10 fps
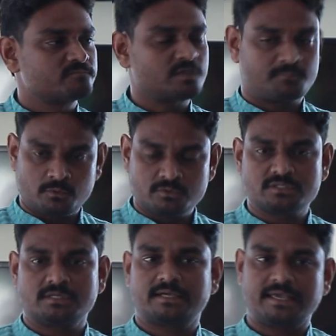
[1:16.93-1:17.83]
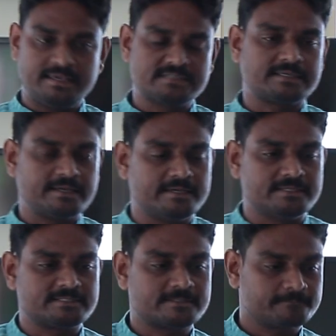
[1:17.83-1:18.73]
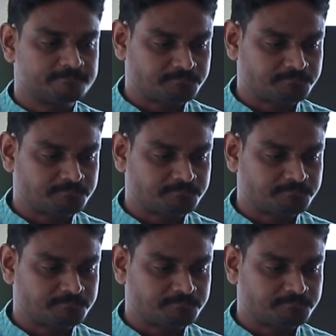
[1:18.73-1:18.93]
Suppose a case is